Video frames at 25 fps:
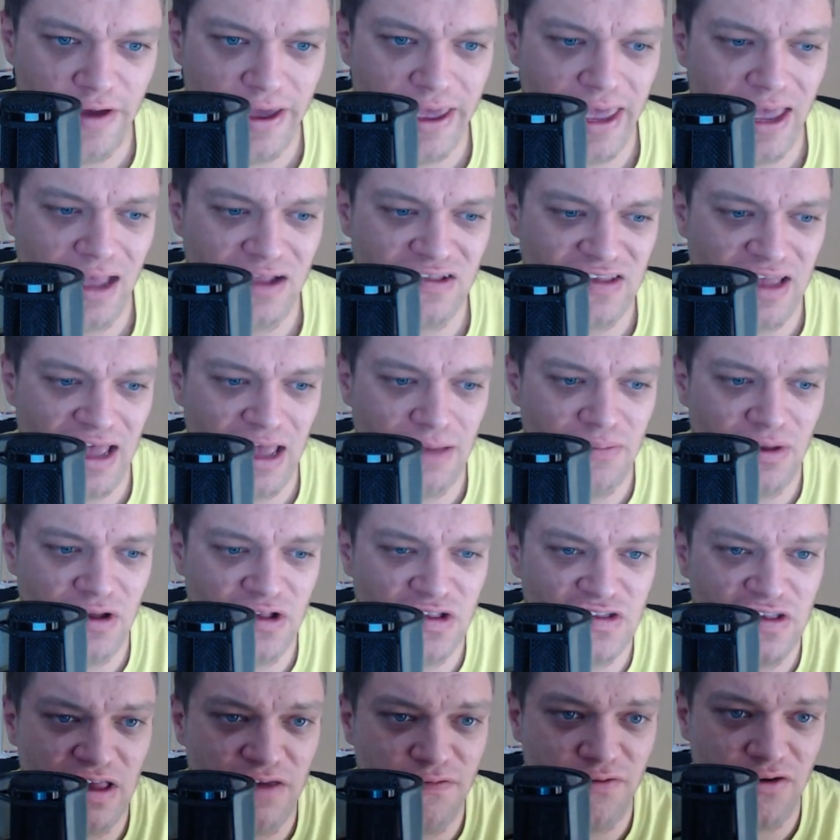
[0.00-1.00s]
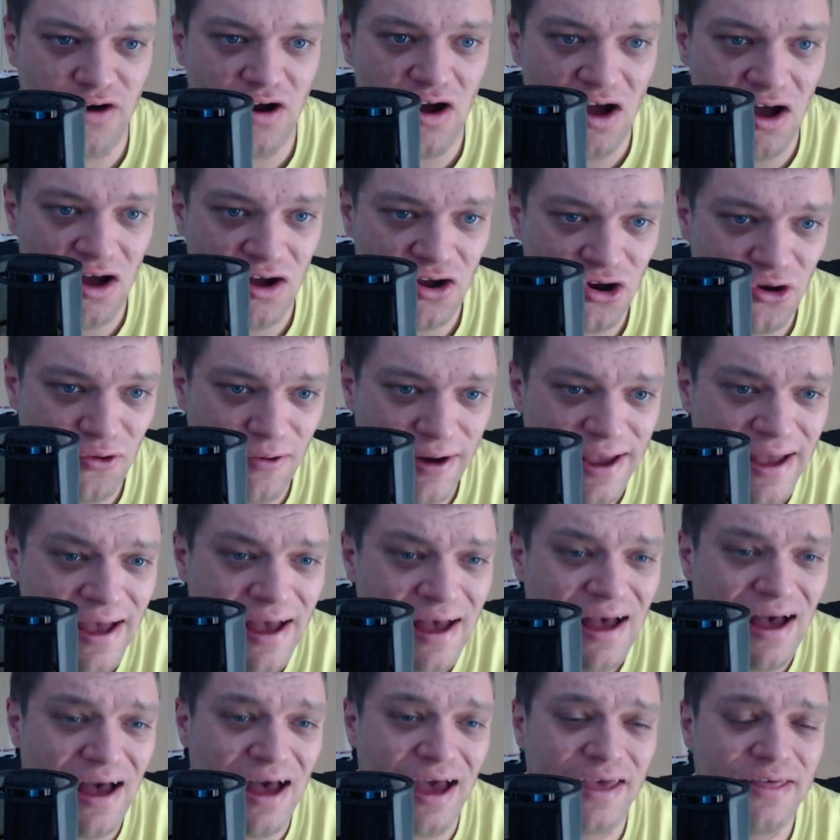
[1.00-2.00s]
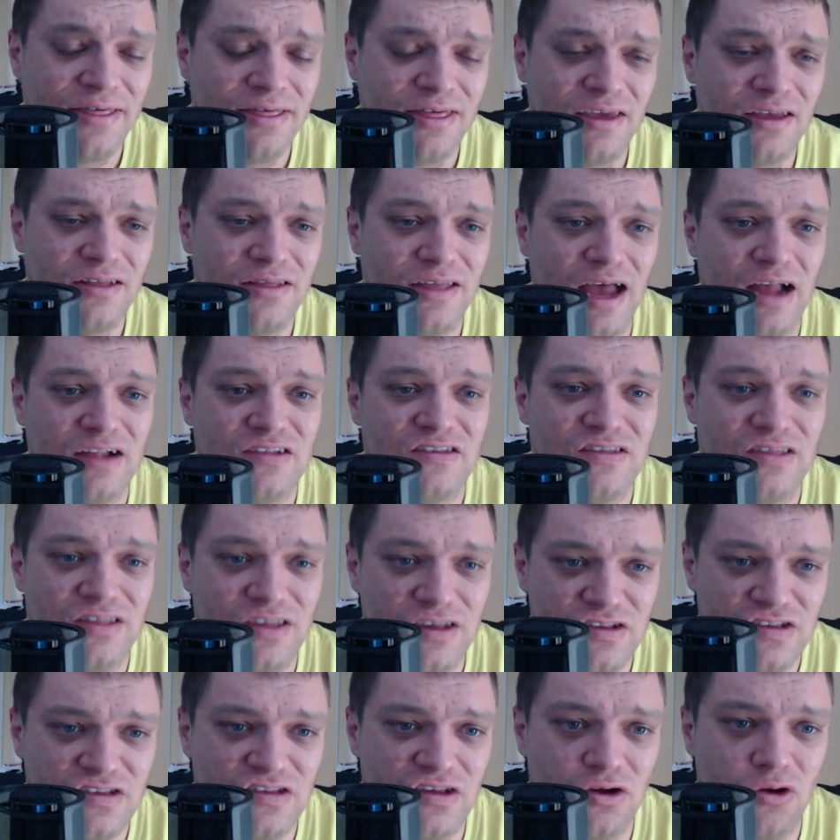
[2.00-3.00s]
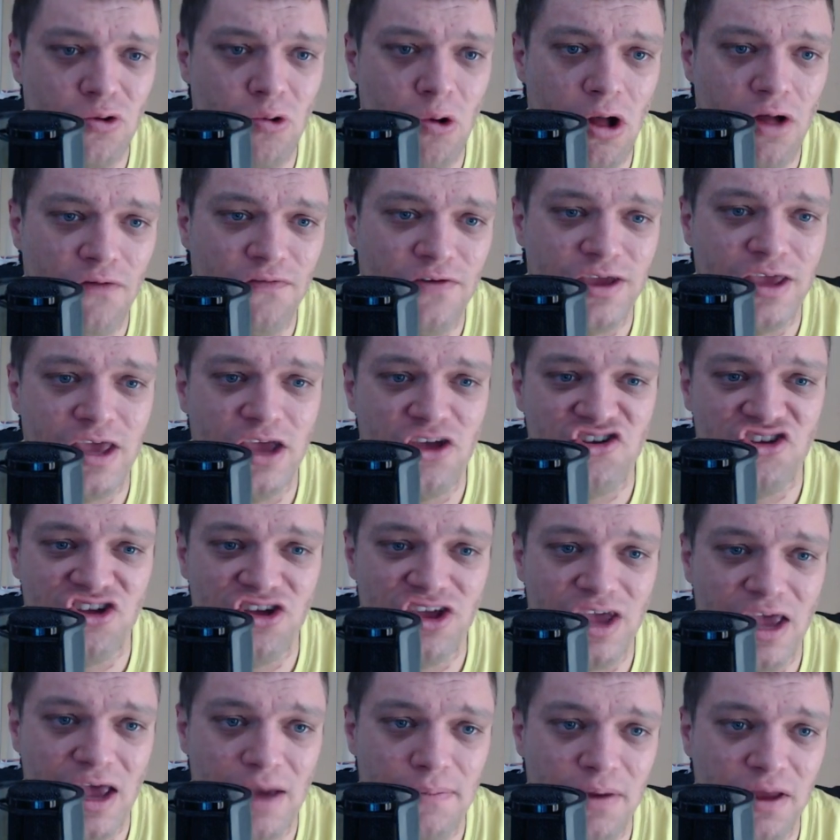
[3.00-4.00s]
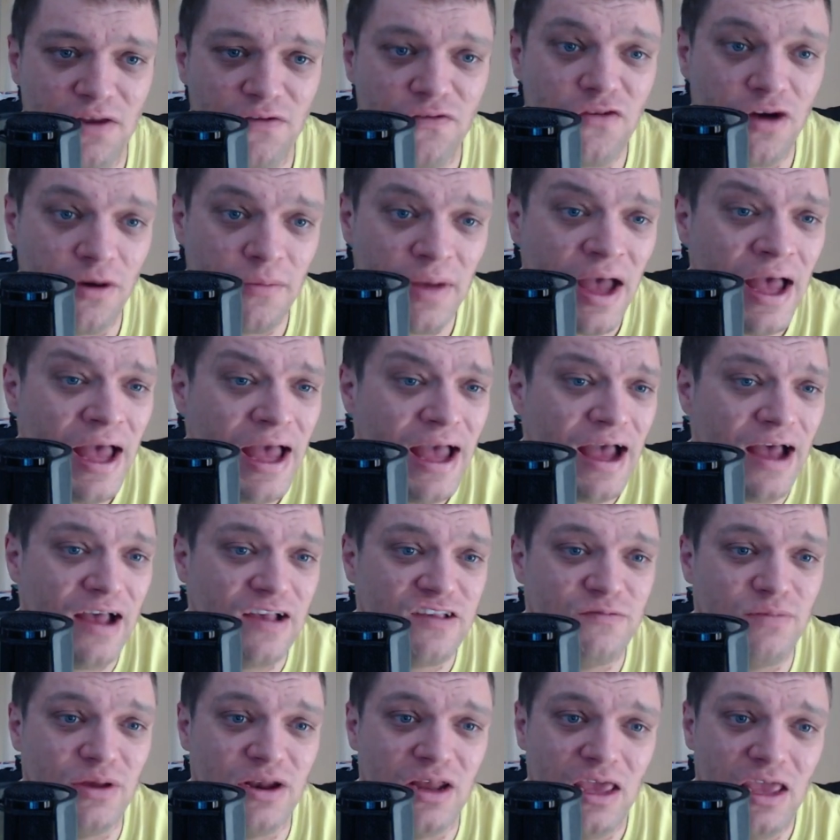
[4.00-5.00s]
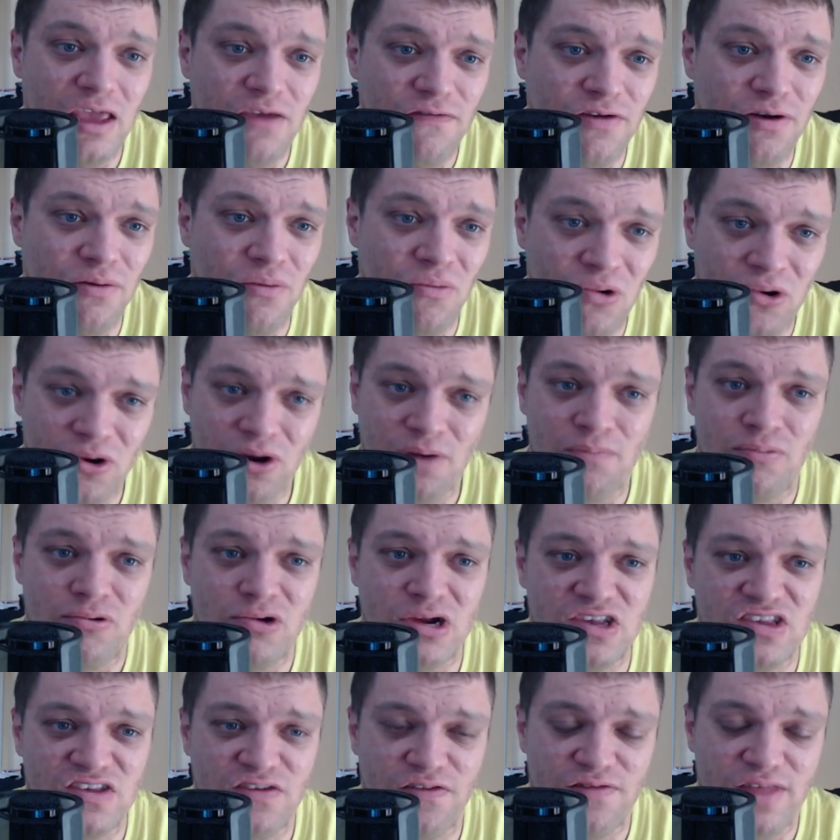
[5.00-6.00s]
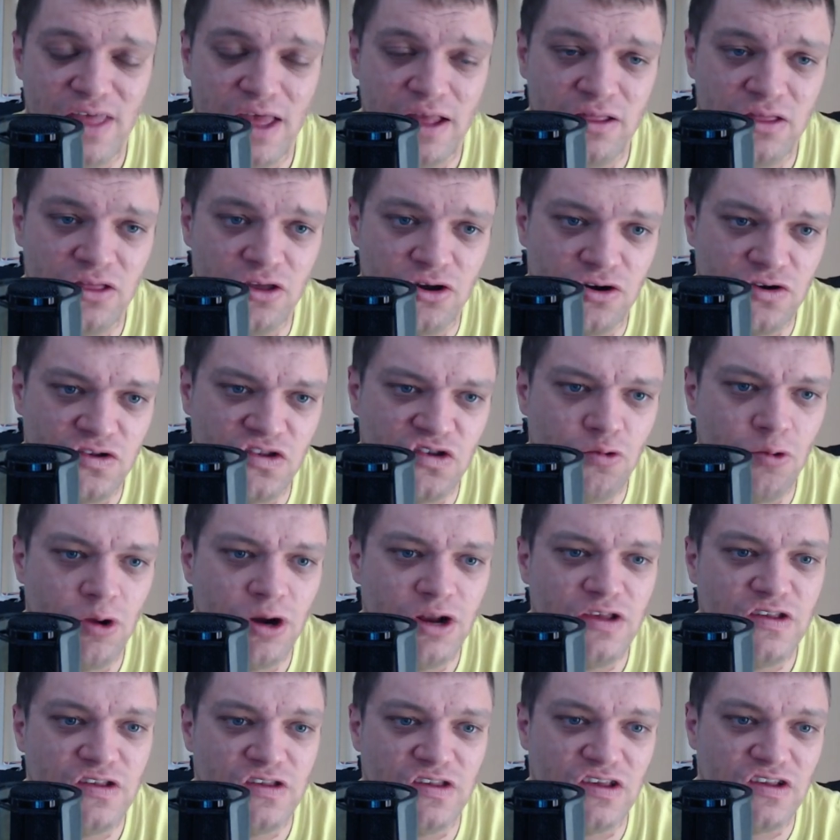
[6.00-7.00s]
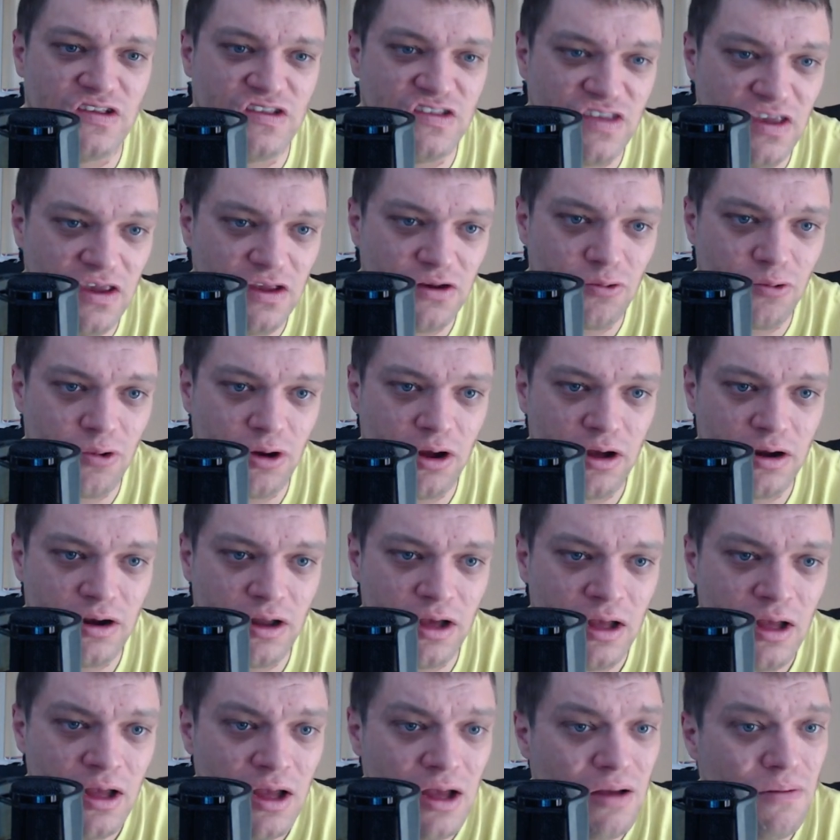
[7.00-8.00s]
And I must say, for Hungary, I think that this qualification campaign for them has been even more impressive than their 2016 run.